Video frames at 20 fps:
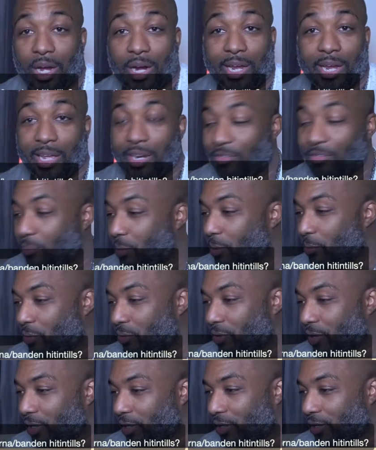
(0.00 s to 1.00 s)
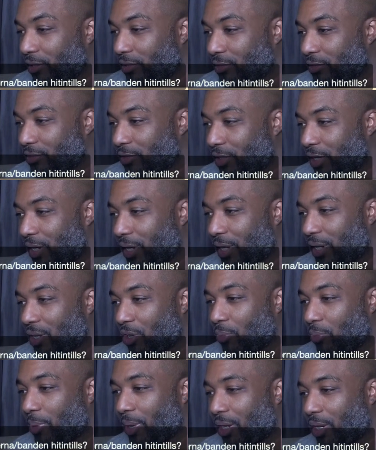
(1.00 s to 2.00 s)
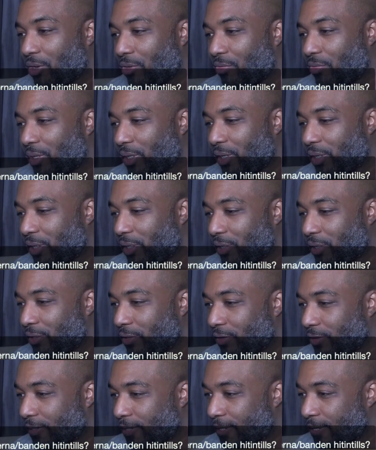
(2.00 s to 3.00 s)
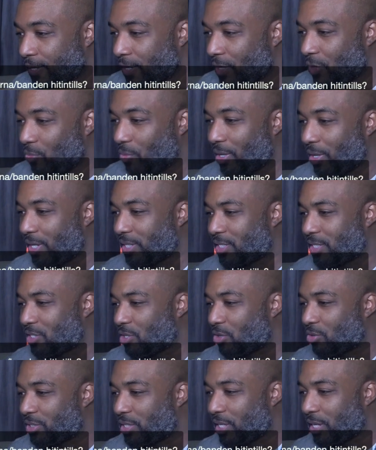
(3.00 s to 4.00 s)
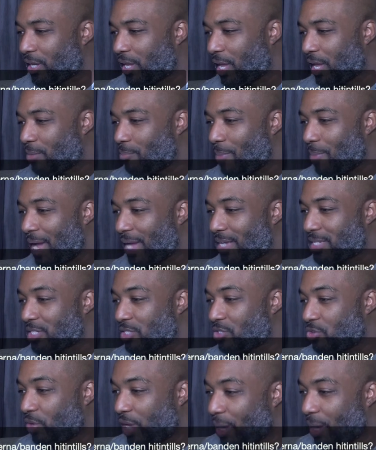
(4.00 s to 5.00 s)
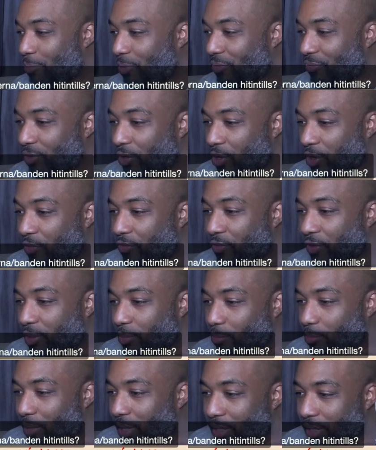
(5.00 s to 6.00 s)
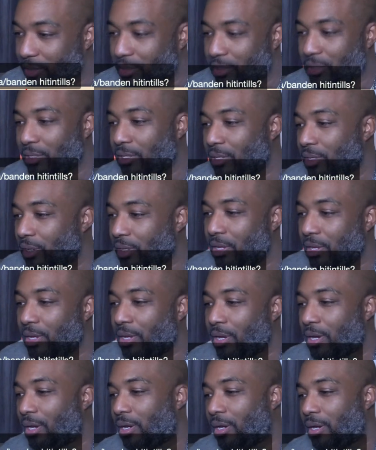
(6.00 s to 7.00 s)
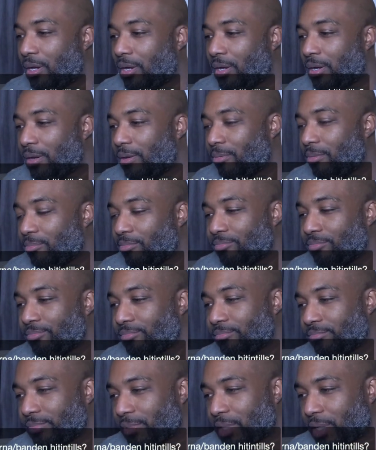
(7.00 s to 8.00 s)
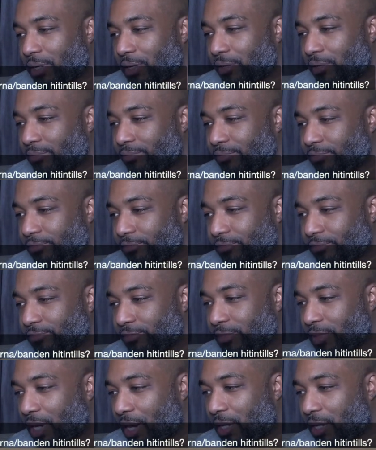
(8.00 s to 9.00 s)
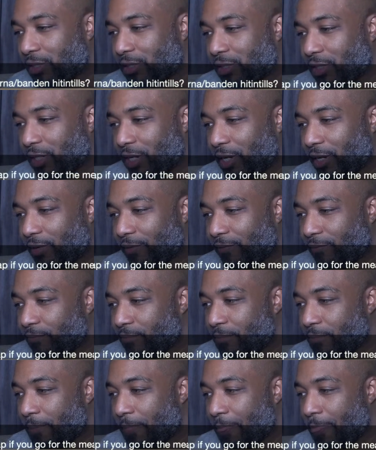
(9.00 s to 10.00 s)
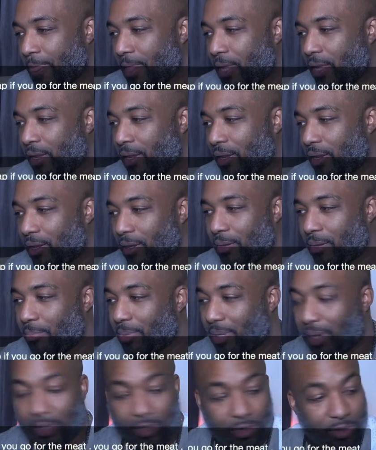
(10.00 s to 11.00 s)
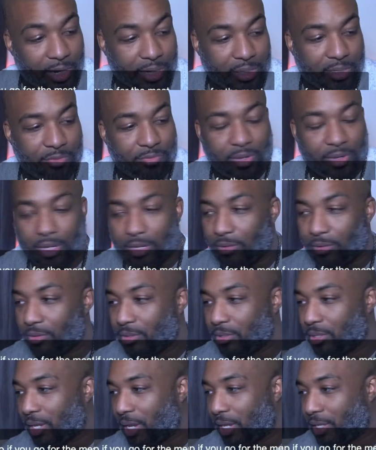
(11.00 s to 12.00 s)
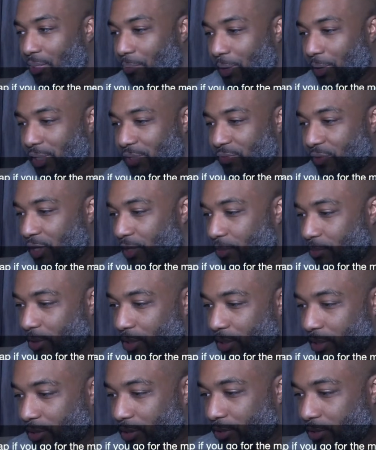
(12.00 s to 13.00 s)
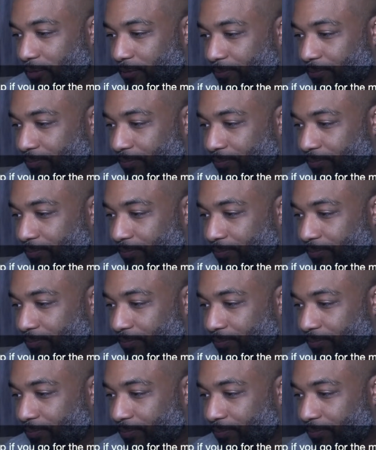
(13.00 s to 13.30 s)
I can't even remember right now. I gotta go back over that later. Wendy's is okay. Max is crap if you go for the meat. Yeah, I could see that. But I do like the vegan. They got the best vegan burgers.